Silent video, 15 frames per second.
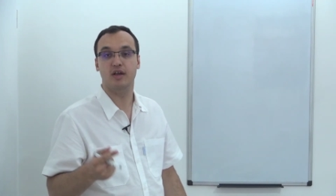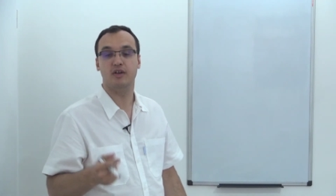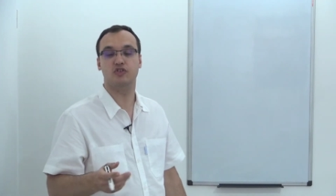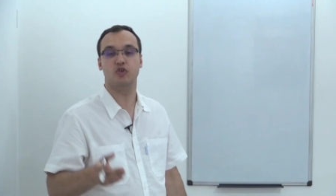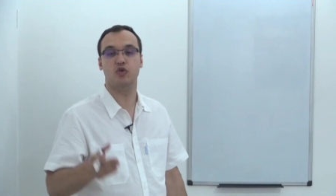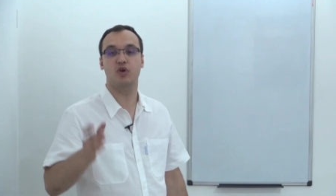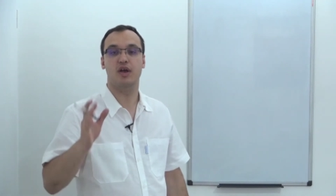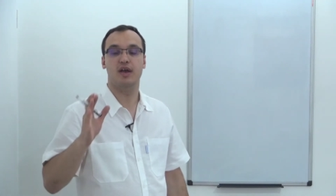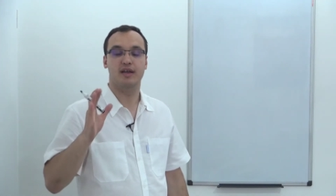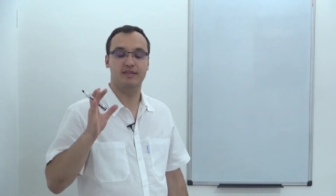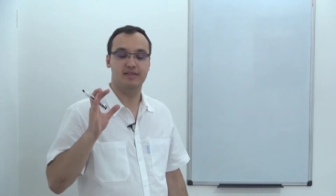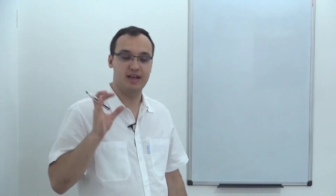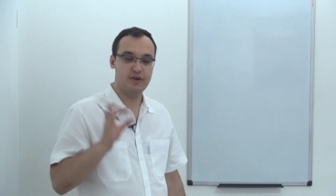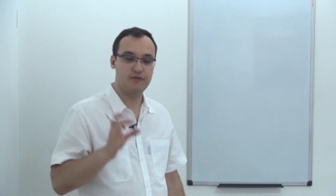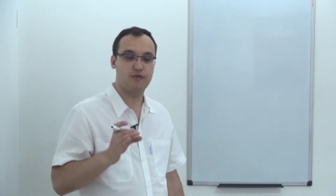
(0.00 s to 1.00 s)
So
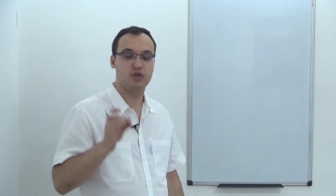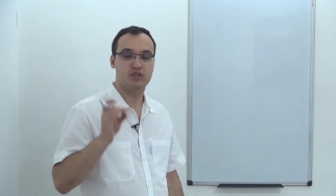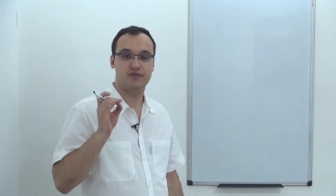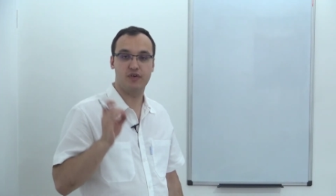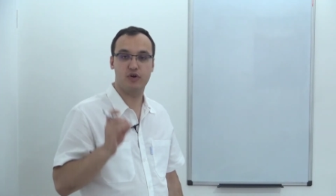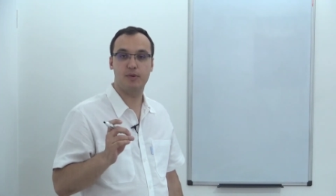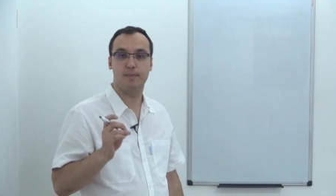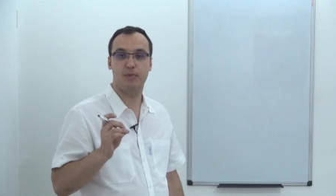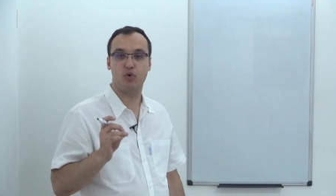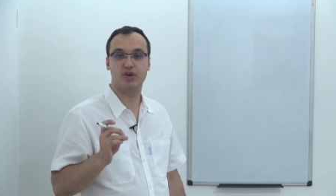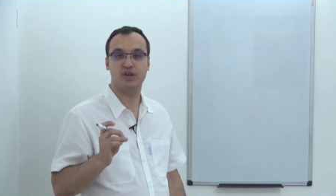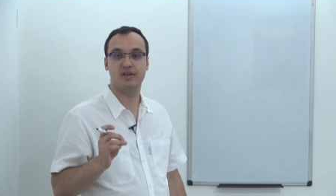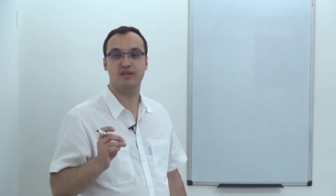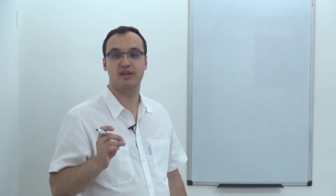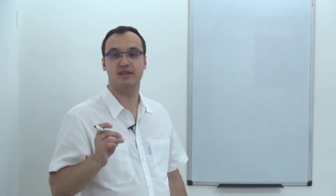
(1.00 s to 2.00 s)
therefore it's very
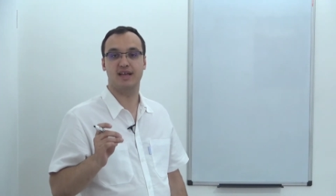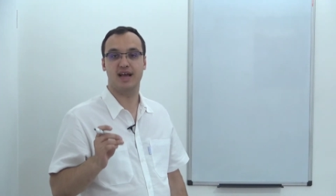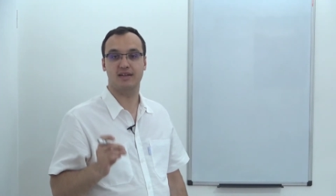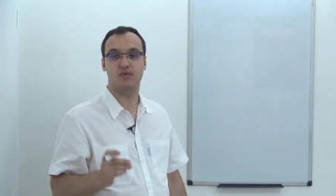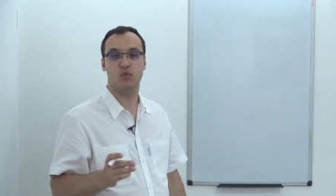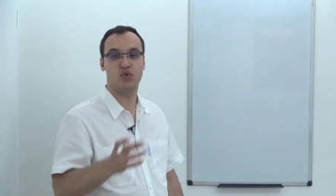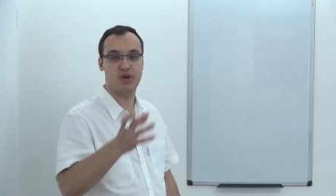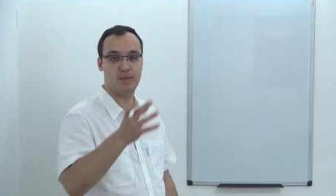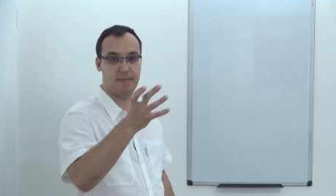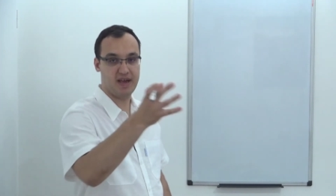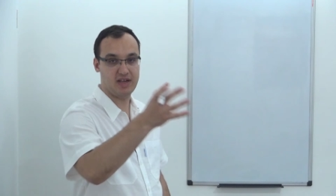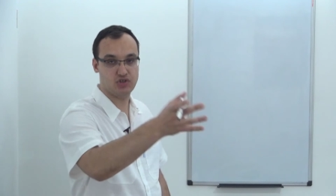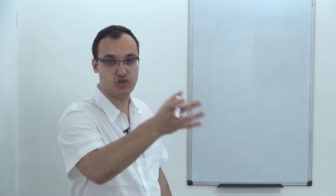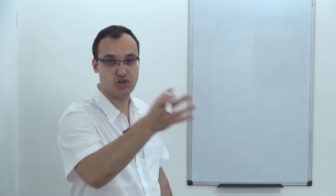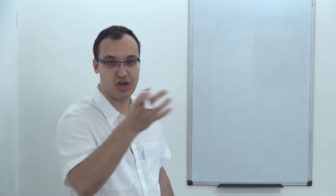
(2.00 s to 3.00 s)
important that when the
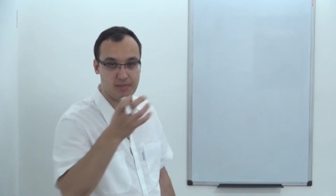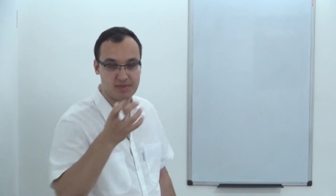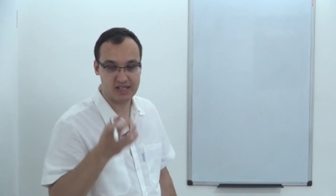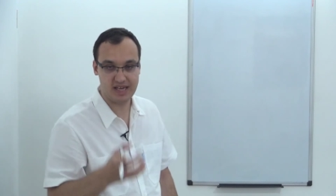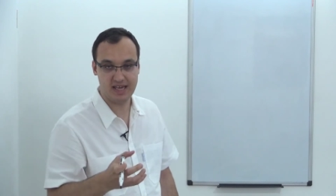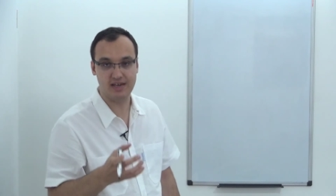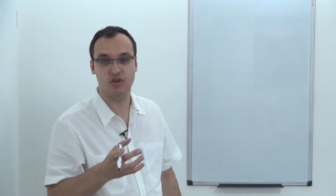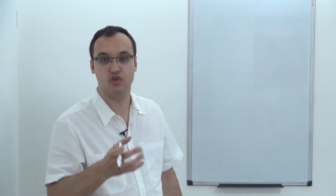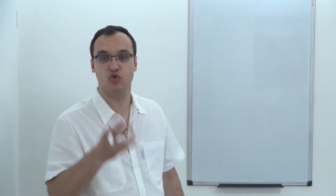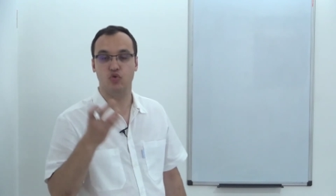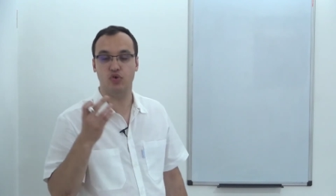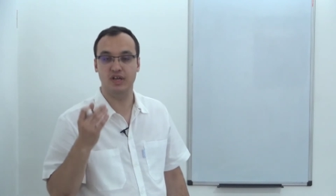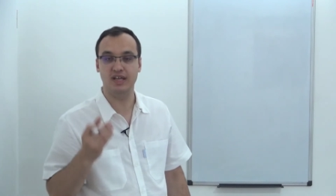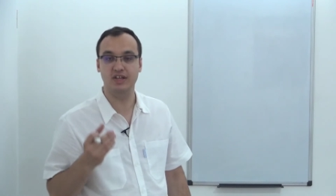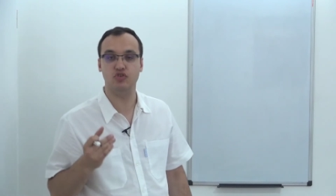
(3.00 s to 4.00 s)
patient comes in, you
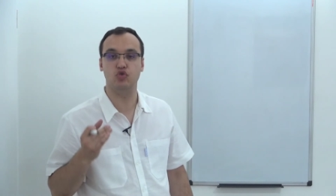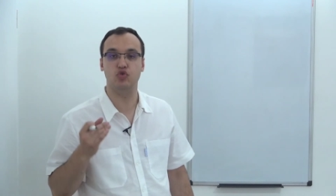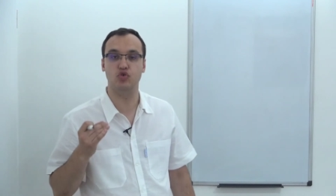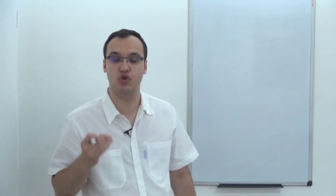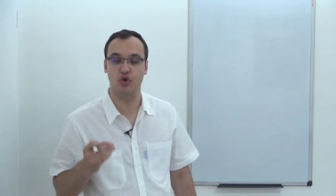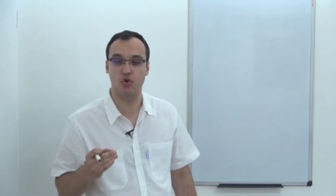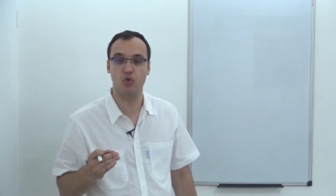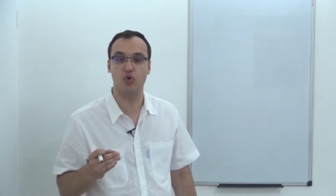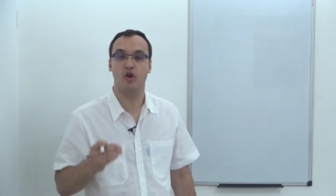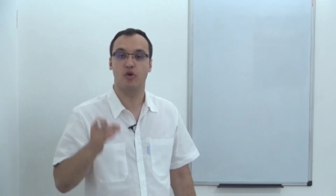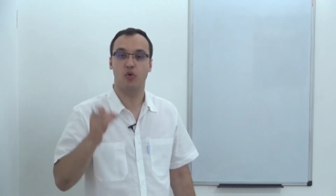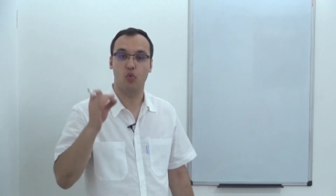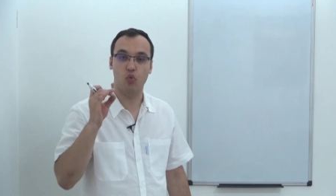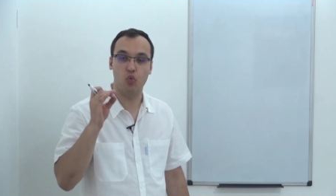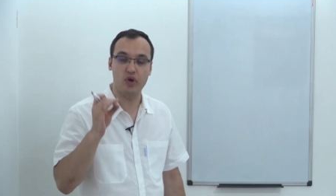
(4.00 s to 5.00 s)
need to know
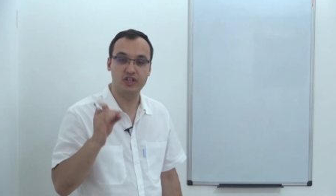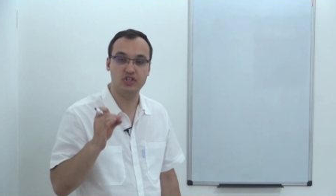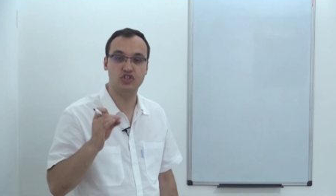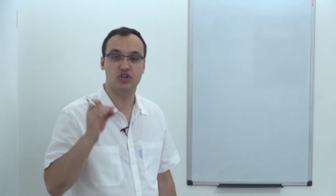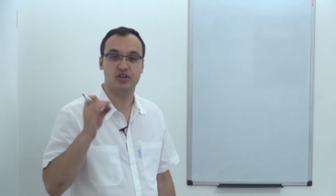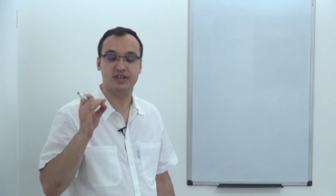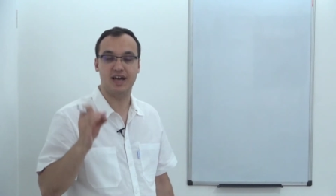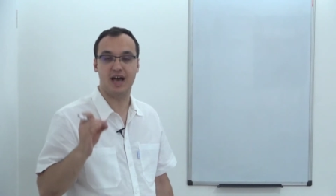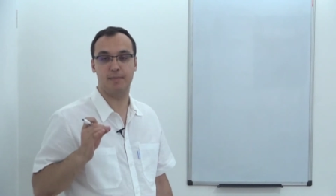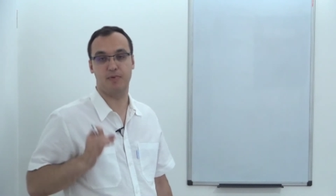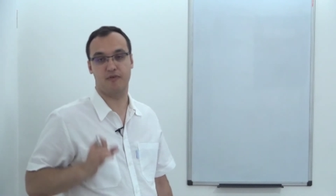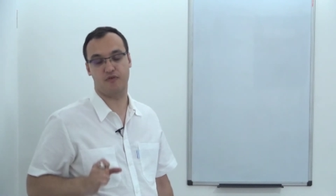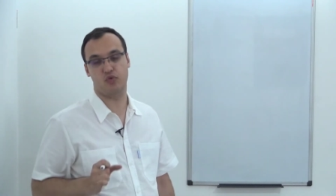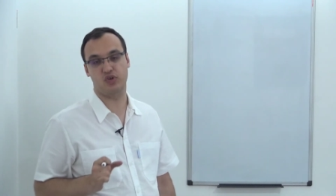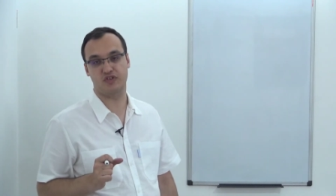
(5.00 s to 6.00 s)
which type
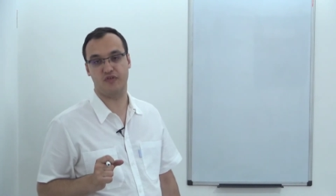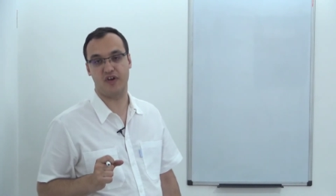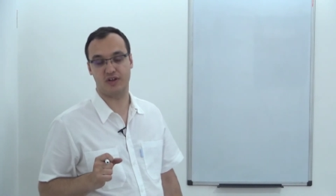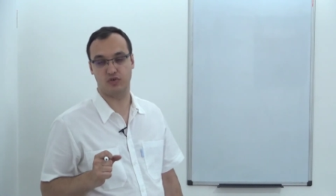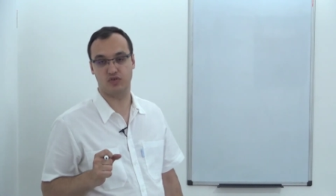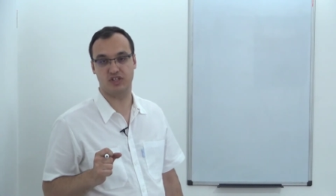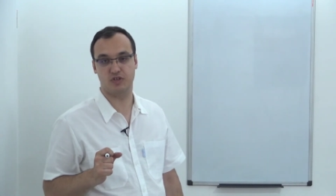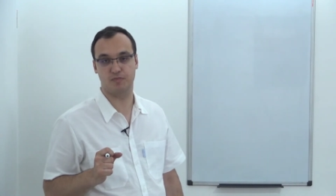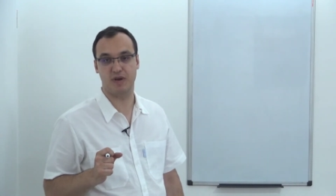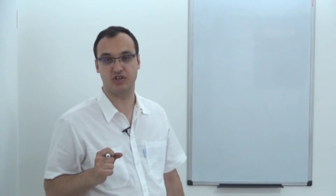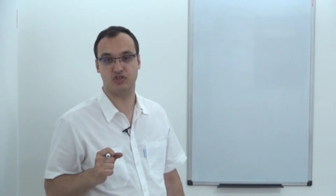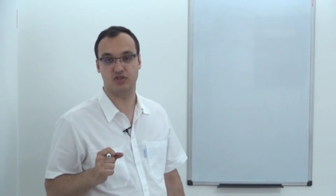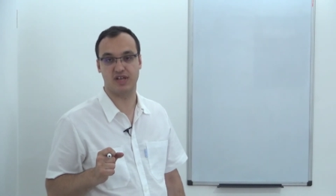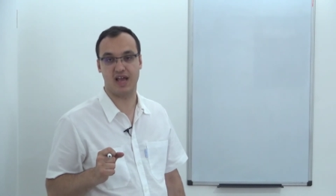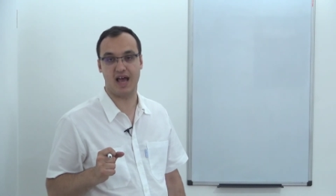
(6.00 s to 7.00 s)
of risk factors these
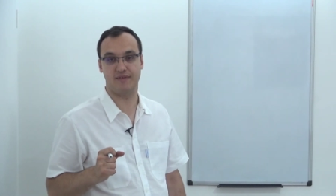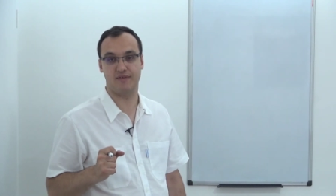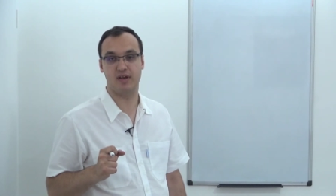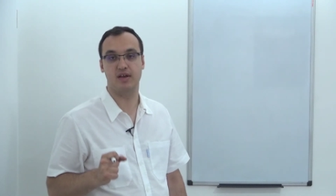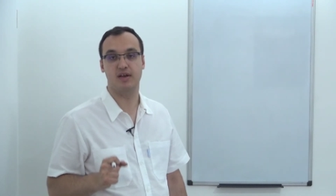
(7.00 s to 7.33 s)
patients have.